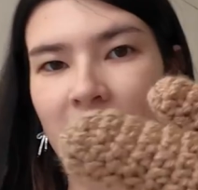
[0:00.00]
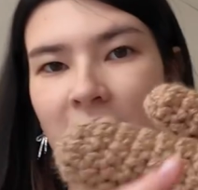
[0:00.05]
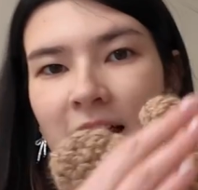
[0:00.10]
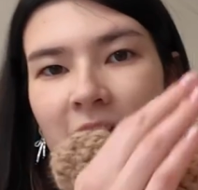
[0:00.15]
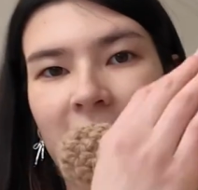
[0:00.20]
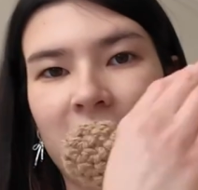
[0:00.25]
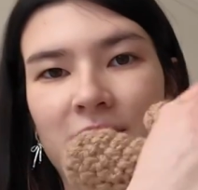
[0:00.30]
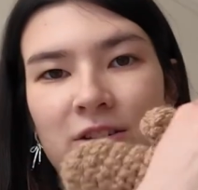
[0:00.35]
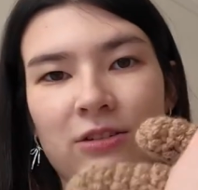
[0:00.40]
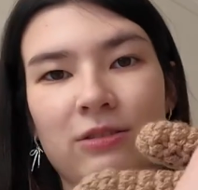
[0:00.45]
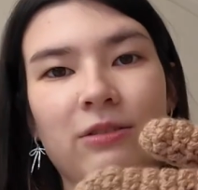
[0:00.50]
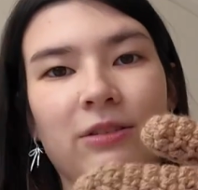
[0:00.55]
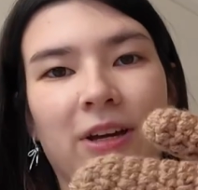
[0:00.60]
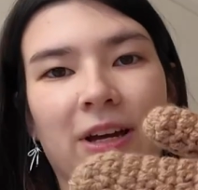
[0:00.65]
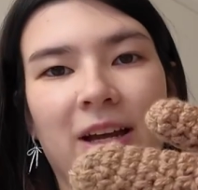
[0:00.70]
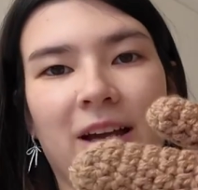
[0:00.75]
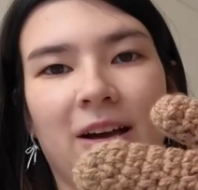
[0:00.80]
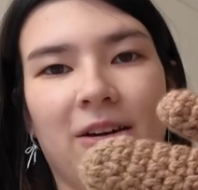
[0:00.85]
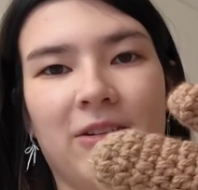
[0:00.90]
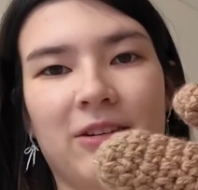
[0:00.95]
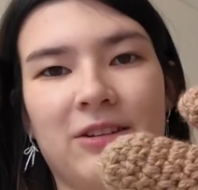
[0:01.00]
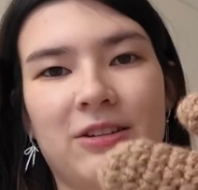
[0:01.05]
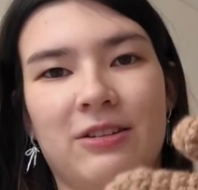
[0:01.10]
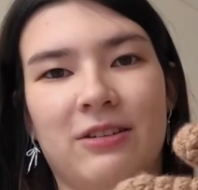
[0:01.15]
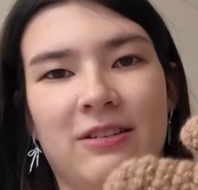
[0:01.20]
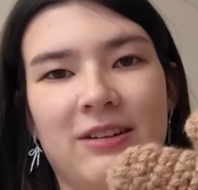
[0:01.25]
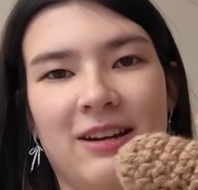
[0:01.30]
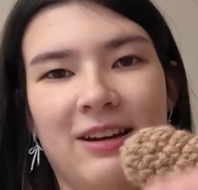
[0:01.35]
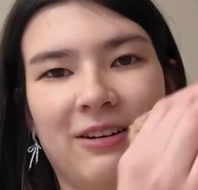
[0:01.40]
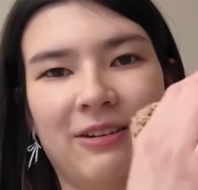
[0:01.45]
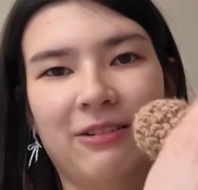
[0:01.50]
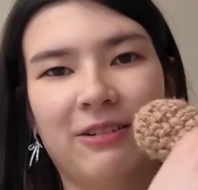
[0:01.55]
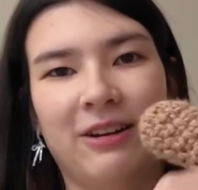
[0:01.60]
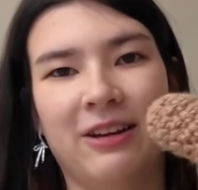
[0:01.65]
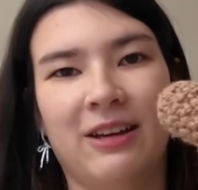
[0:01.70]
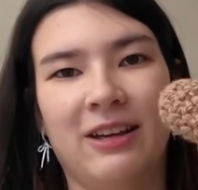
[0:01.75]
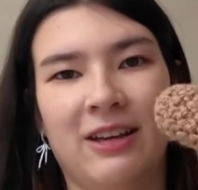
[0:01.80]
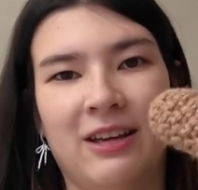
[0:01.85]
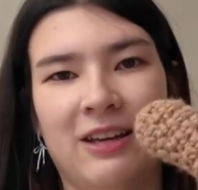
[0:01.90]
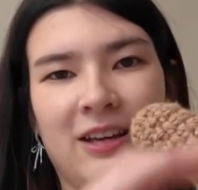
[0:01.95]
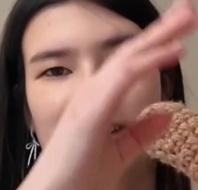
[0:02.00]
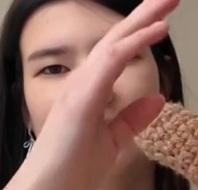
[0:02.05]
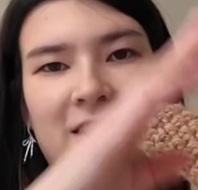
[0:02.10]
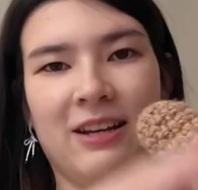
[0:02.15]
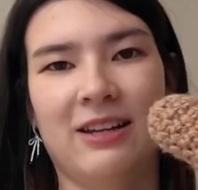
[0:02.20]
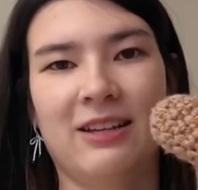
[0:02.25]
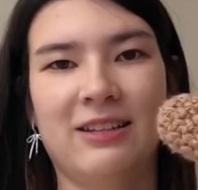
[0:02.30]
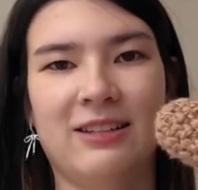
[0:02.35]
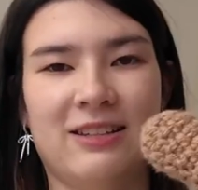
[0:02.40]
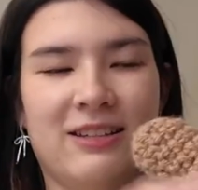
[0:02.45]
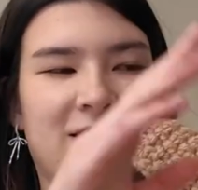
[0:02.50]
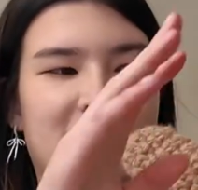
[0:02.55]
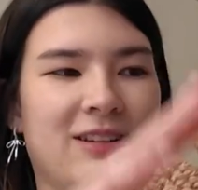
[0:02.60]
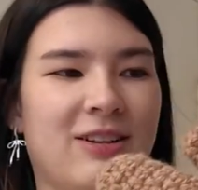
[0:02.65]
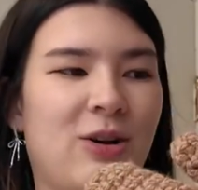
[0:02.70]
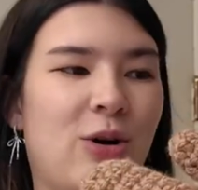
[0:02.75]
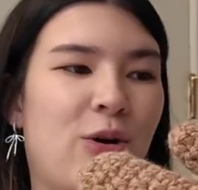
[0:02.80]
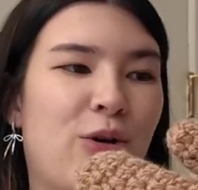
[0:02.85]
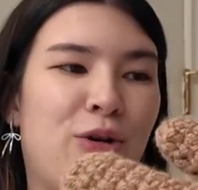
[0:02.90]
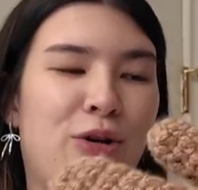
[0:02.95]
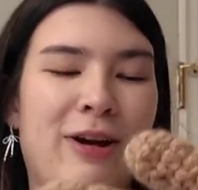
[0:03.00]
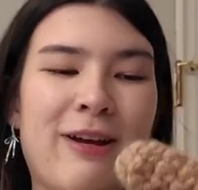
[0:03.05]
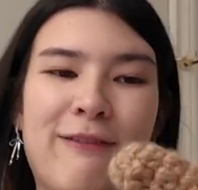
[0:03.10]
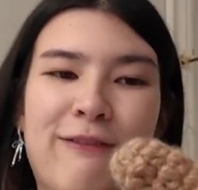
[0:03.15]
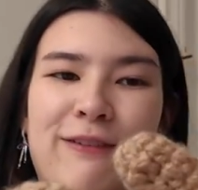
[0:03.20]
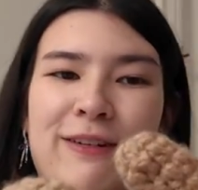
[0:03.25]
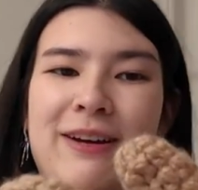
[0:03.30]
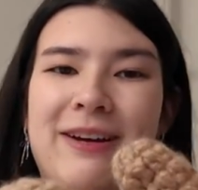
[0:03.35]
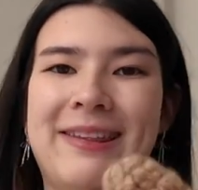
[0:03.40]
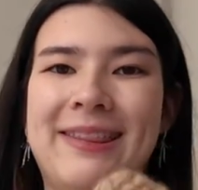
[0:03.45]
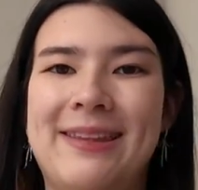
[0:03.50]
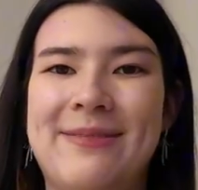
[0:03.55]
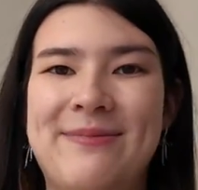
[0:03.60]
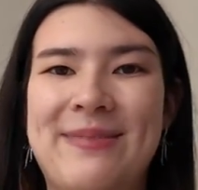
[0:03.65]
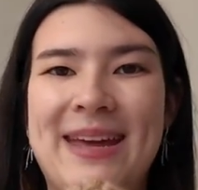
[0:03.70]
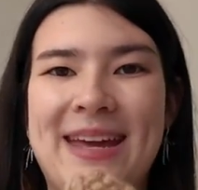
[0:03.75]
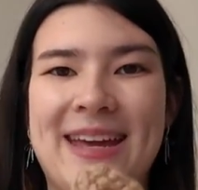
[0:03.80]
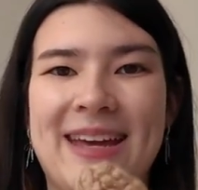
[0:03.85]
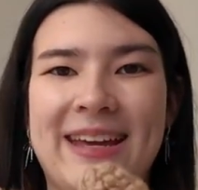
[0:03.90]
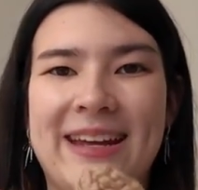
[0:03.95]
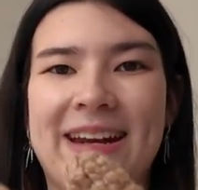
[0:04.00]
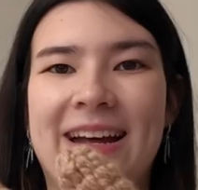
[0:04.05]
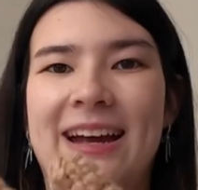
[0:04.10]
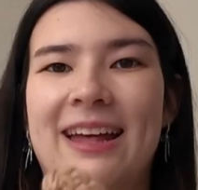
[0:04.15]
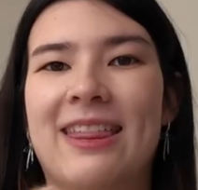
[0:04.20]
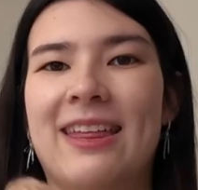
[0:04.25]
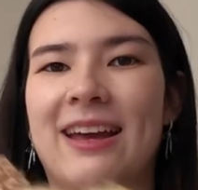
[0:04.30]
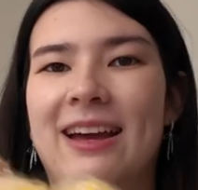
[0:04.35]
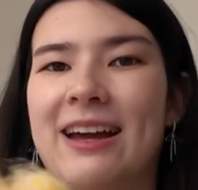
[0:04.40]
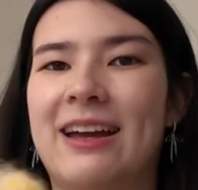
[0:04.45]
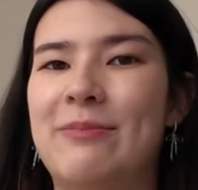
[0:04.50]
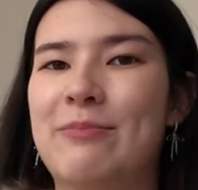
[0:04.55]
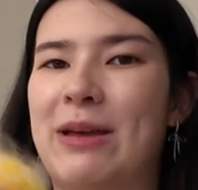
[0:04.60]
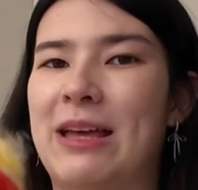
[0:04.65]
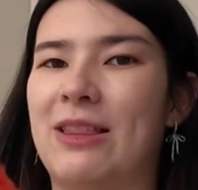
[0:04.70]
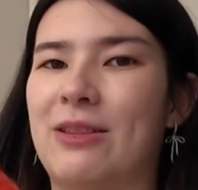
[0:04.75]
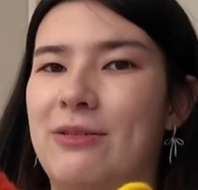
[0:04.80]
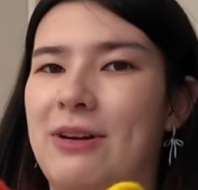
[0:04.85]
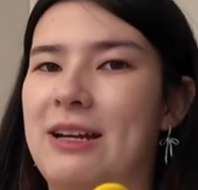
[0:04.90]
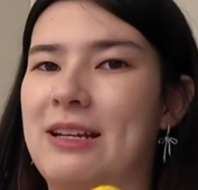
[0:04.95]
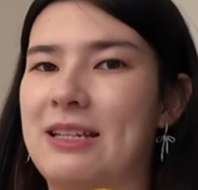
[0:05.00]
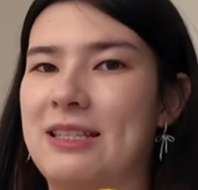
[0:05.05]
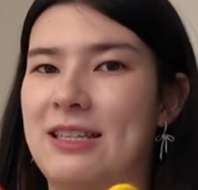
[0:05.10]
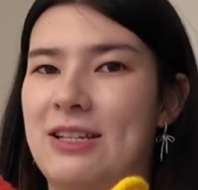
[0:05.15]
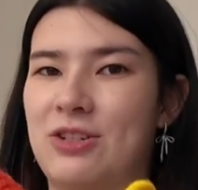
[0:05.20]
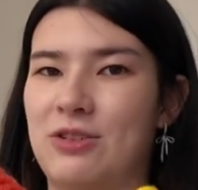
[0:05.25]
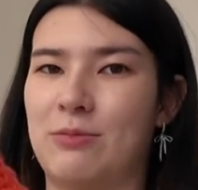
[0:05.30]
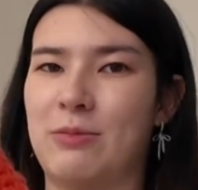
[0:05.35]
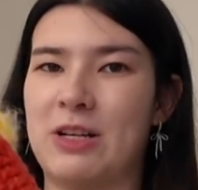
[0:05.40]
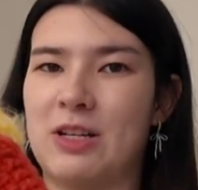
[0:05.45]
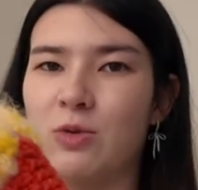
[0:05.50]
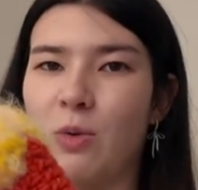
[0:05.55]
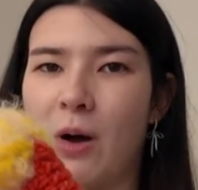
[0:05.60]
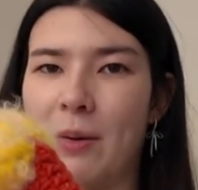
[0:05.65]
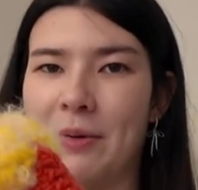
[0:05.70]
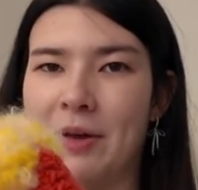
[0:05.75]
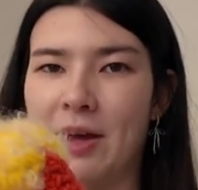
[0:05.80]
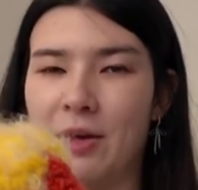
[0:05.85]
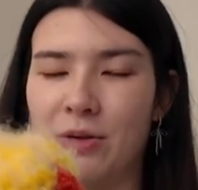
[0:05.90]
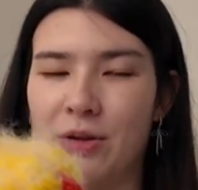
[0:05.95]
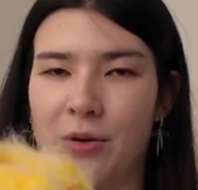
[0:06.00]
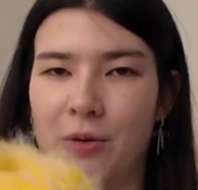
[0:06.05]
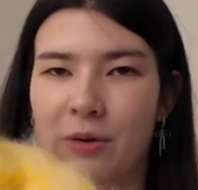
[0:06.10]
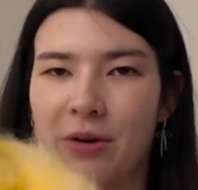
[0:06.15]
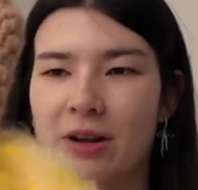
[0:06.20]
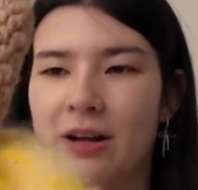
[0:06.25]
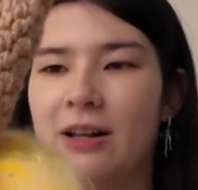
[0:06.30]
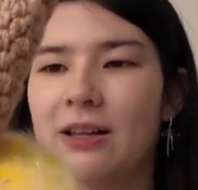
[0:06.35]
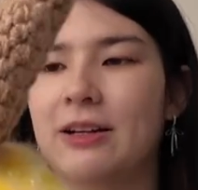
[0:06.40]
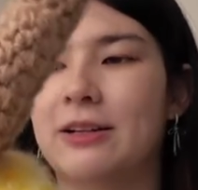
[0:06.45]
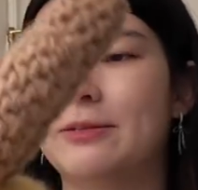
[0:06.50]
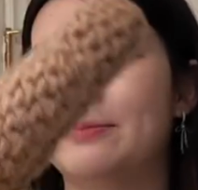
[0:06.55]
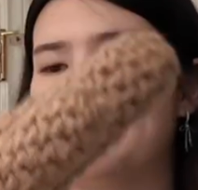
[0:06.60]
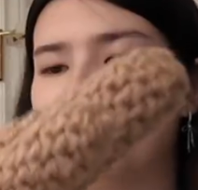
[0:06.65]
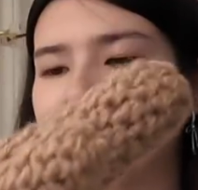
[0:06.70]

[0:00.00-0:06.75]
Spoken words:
I do like how this turned out. It is quite fun, the mane. I think I made the right decision by swapping out the horn color.